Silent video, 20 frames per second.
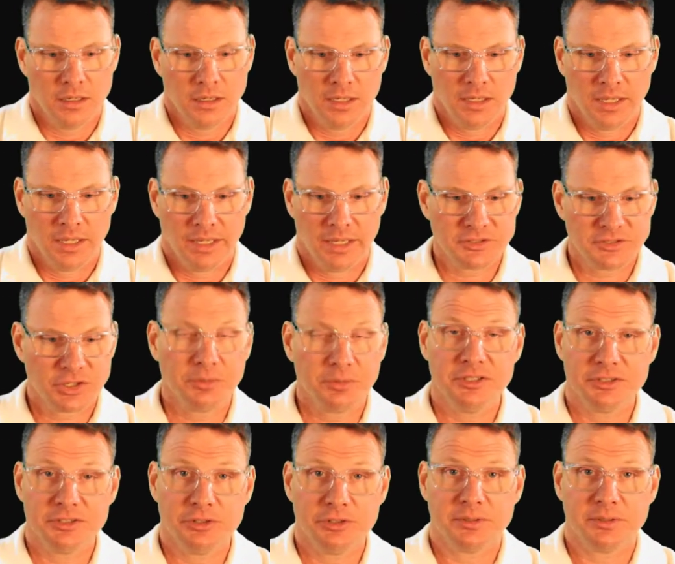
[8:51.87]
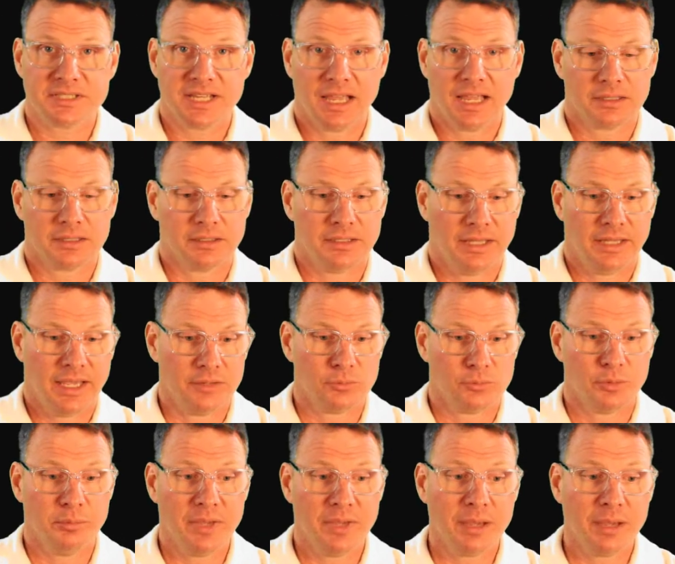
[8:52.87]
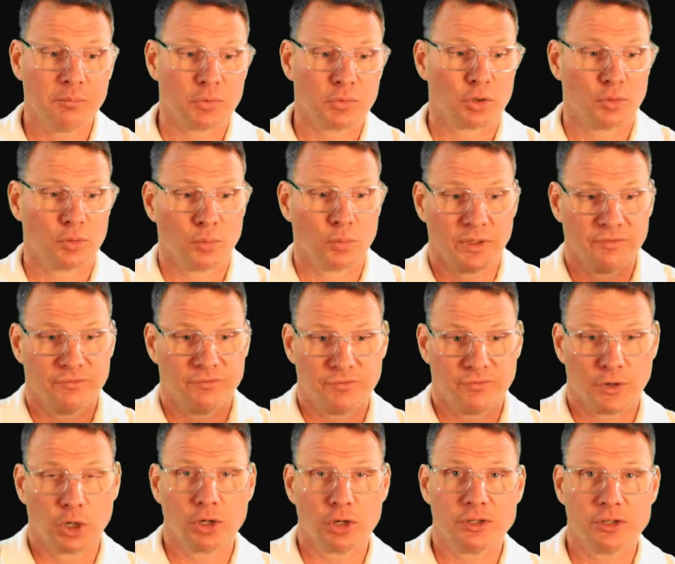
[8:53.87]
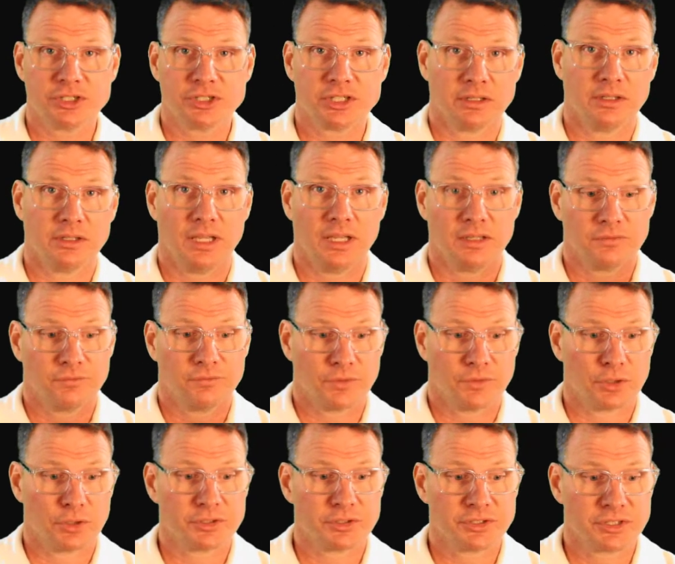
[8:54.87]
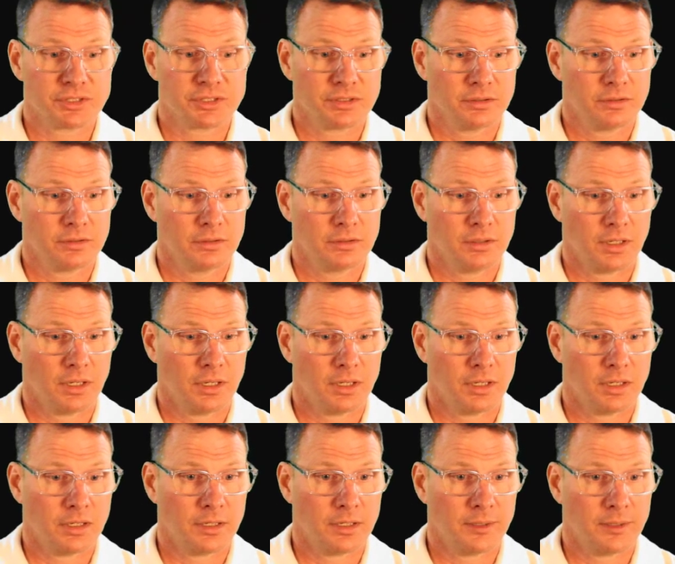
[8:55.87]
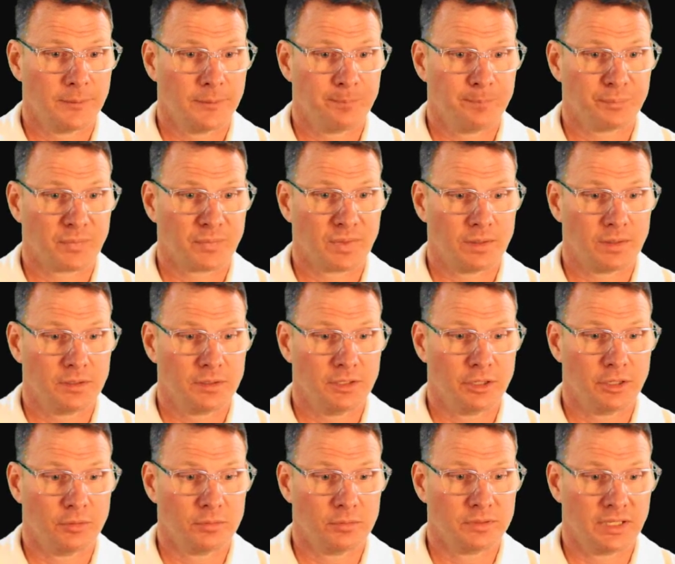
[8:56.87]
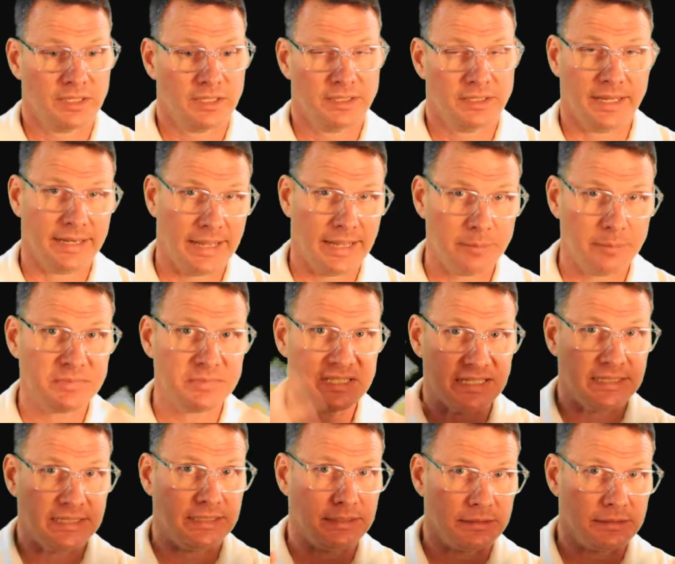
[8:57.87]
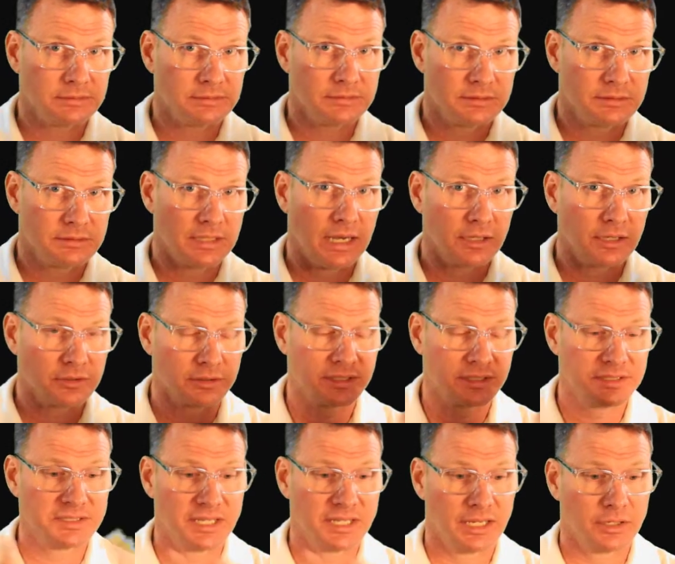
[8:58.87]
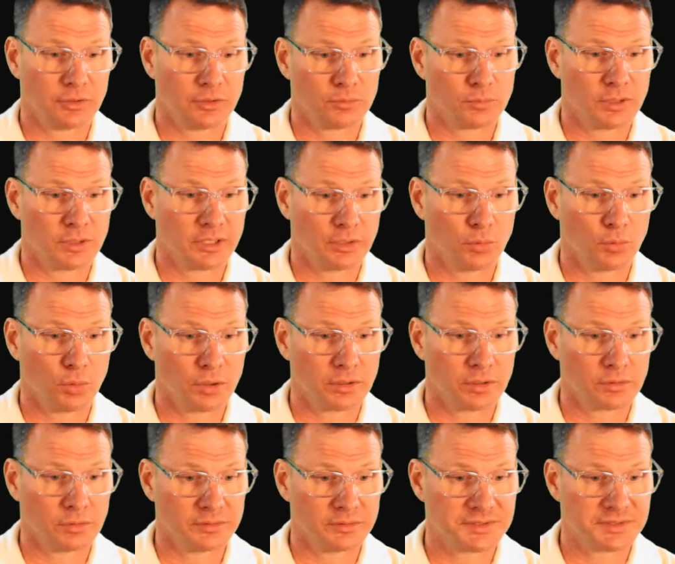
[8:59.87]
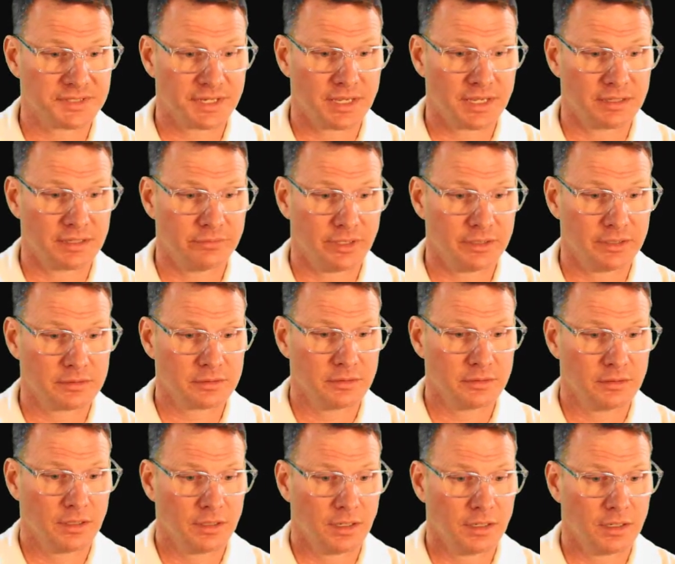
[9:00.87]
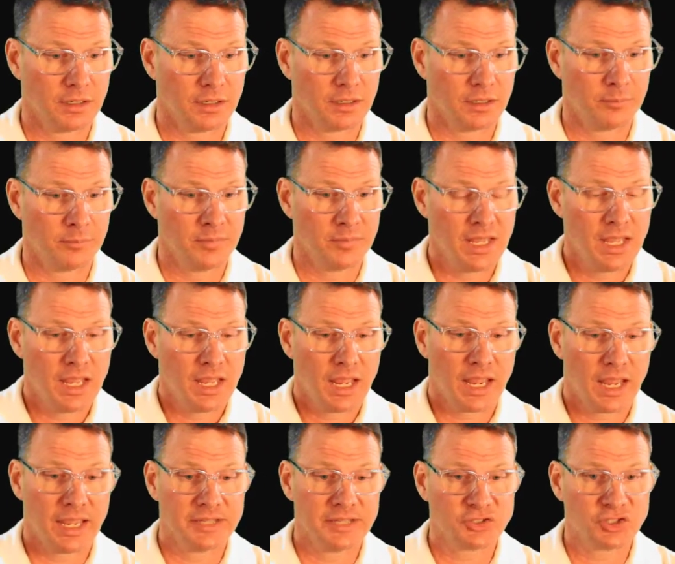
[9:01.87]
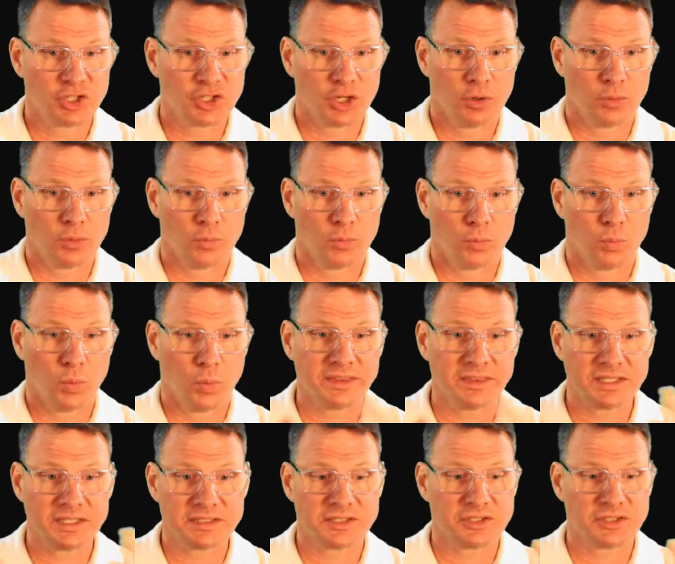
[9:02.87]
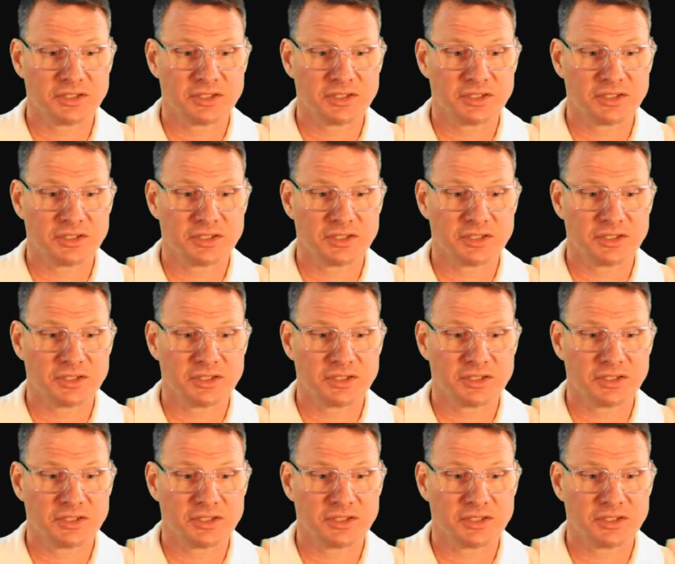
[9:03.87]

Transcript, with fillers: it's going to do exactly that. Remember, we versioned that first um, you know, that, that empty Docker container running Oracle inside of it. Um, and so what this is